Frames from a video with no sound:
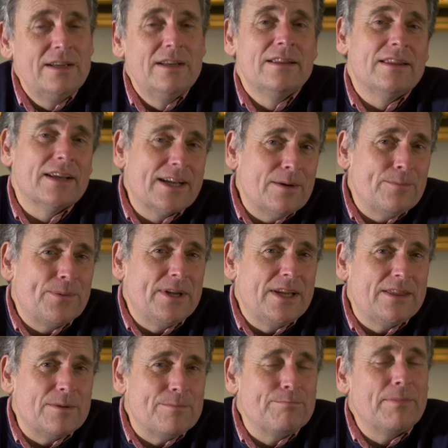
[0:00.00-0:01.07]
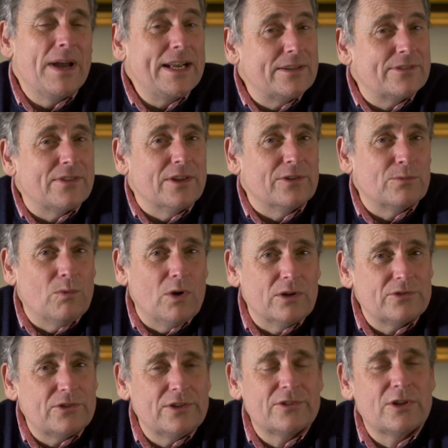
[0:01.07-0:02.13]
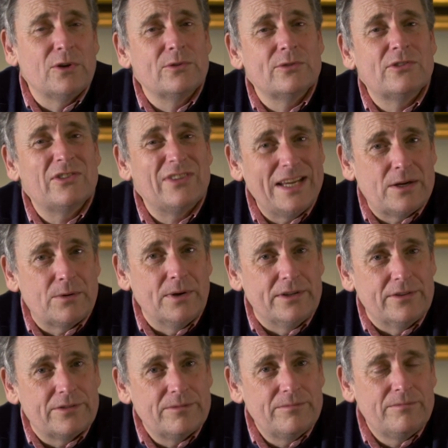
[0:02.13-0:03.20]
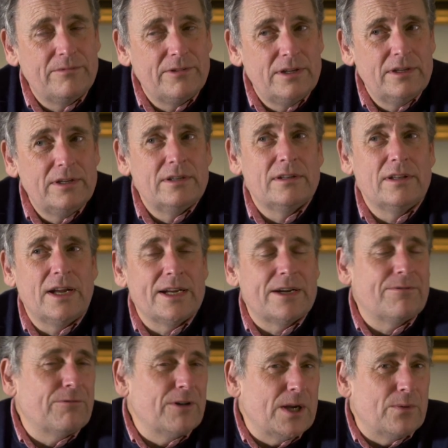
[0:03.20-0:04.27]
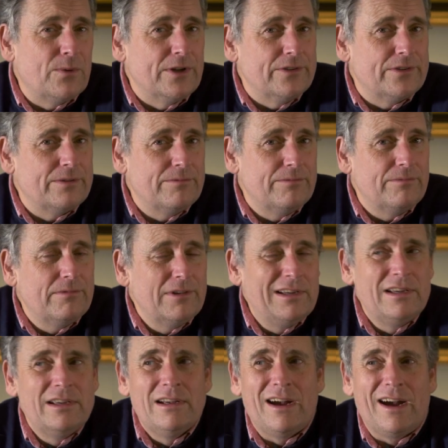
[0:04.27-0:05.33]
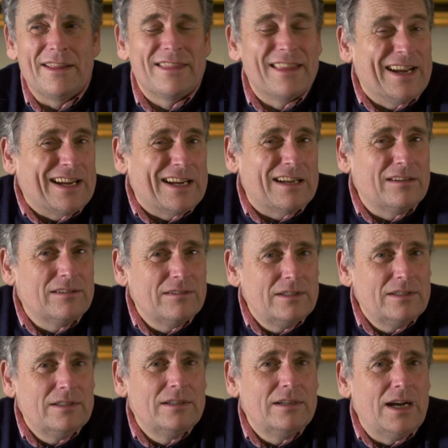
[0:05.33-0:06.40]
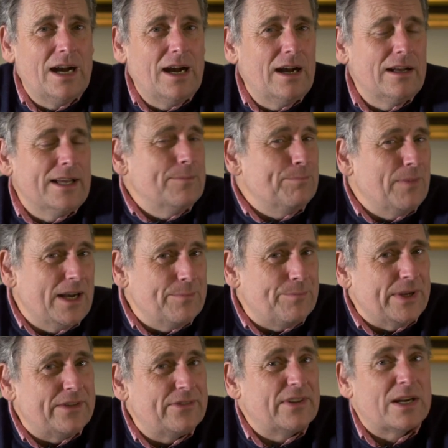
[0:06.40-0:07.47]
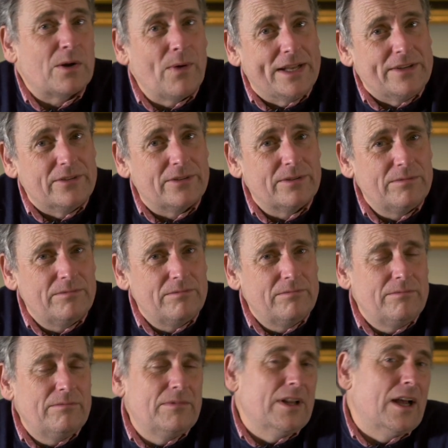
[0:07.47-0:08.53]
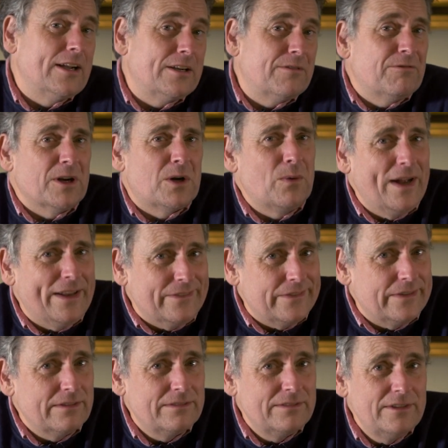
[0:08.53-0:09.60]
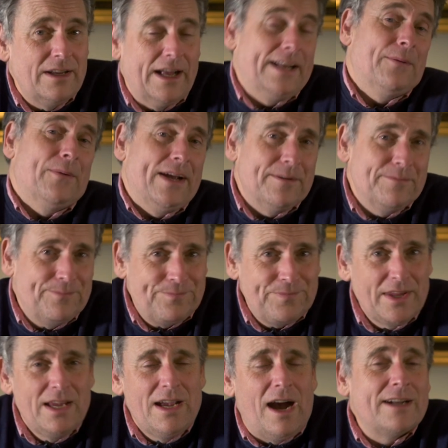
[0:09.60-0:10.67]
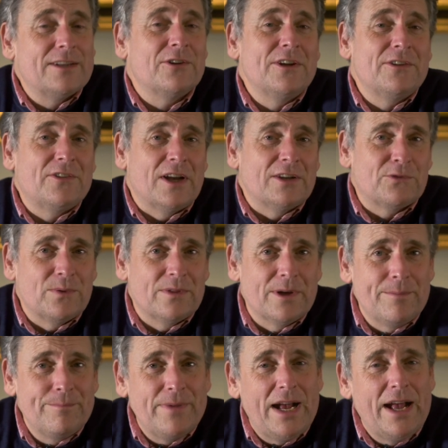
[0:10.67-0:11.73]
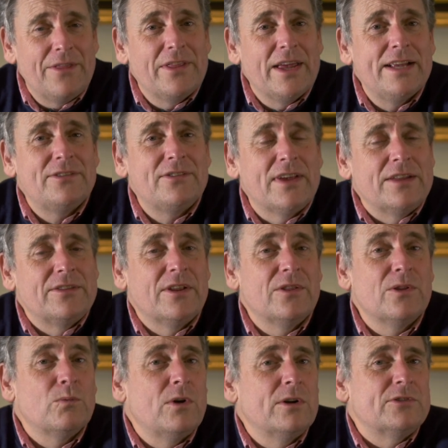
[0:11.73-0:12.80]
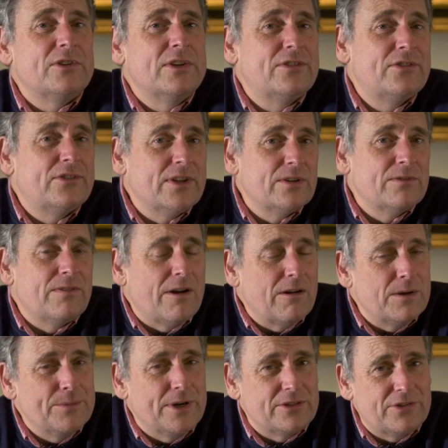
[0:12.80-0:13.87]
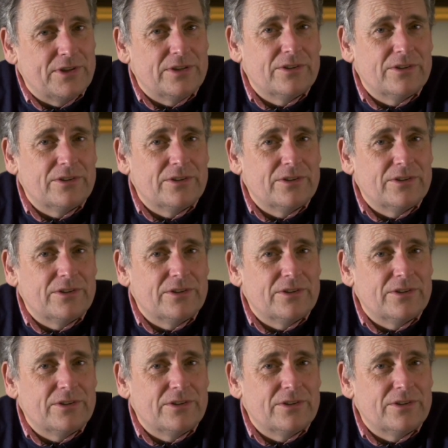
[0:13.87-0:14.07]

The company that makes this watch is called Sequent, like frequent, I think. Uh, it might be sequent, like frequent. Anyway, I got in touch with them and they said that the watch is still very much in